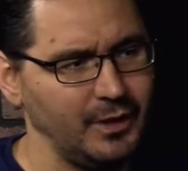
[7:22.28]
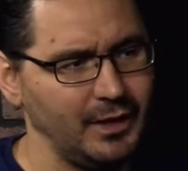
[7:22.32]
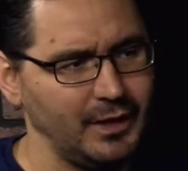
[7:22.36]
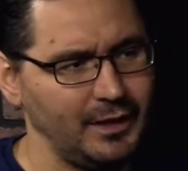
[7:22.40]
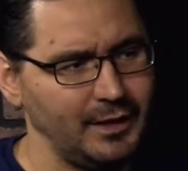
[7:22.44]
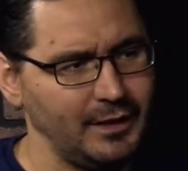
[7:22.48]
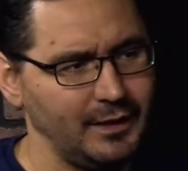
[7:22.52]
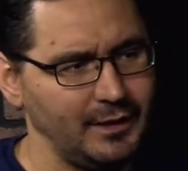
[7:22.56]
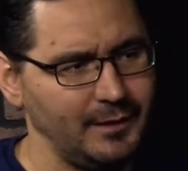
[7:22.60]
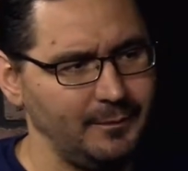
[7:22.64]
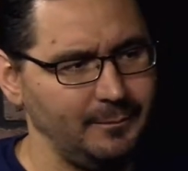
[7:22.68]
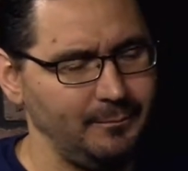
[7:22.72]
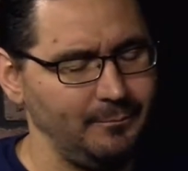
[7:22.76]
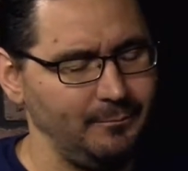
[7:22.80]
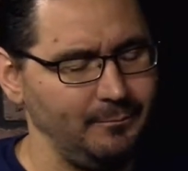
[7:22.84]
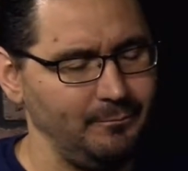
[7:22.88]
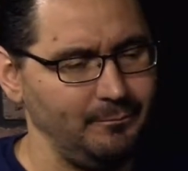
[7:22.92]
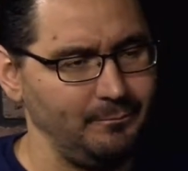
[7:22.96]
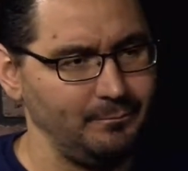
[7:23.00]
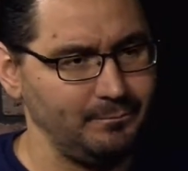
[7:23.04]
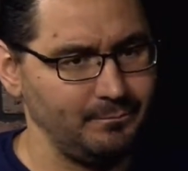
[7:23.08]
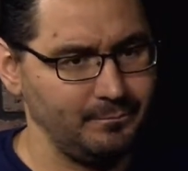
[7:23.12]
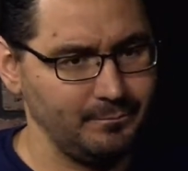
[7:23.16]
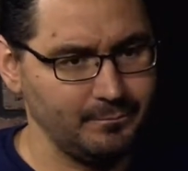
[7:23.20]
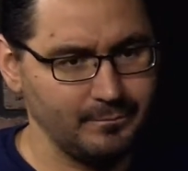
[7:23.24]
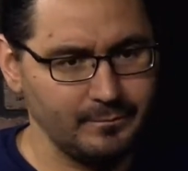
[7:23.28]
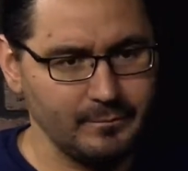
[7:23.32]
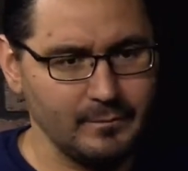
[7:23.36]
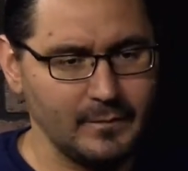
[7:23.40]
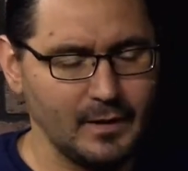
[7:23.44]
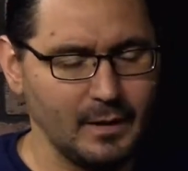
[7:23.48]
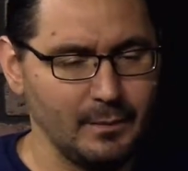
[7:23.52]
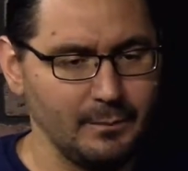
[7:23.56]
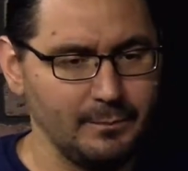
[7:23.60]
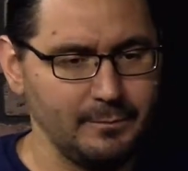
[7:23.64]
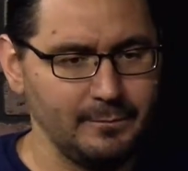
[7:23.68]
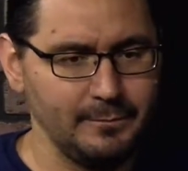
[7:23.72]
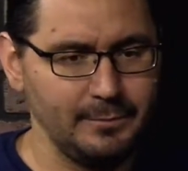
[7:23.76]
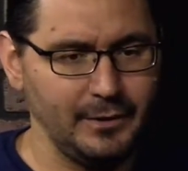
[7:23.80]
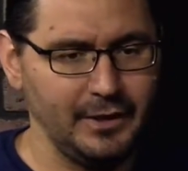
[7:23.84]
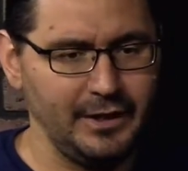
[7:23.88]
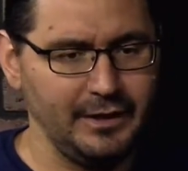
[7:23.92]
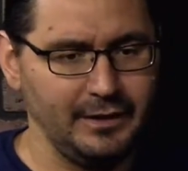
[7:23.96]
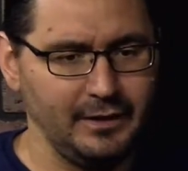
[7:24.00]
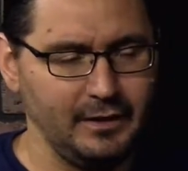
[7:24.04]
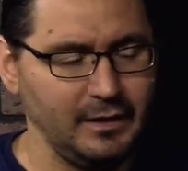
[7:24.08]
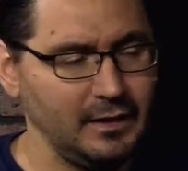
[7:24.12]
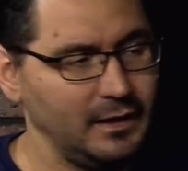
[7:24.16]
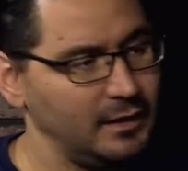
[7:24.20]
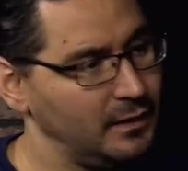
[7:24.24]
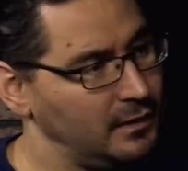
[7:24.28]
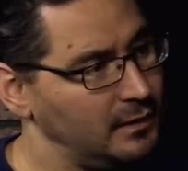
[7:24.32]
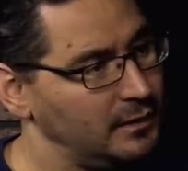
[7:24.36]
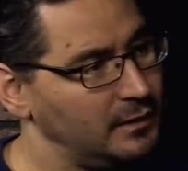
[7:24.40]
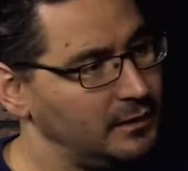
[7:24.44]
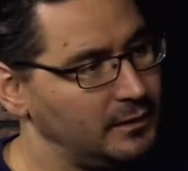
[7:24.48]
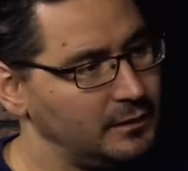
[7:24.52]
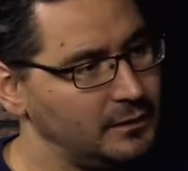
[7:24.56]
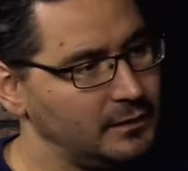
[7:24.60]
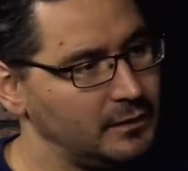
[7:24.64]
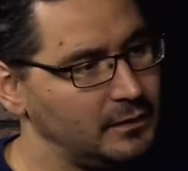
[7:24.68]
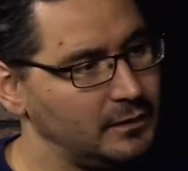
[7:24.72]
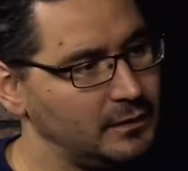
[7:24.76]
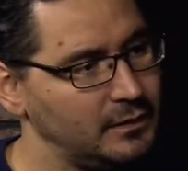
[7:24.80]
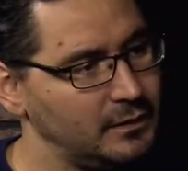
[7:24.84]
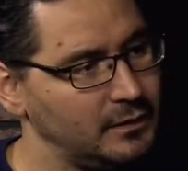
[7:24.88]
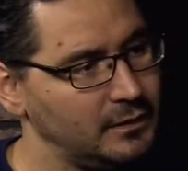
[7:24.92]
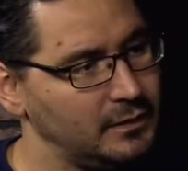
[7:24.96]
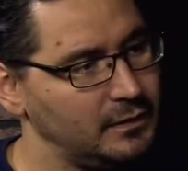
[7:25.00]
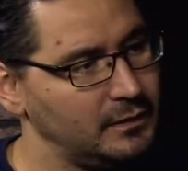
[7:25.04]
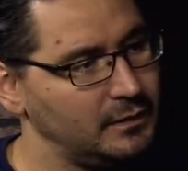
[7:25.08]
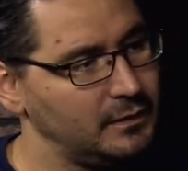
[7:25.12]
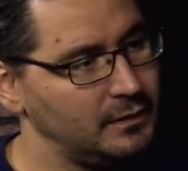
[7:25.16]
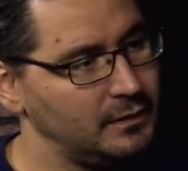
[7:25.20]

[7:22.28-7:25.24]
Okay. But you didn't have any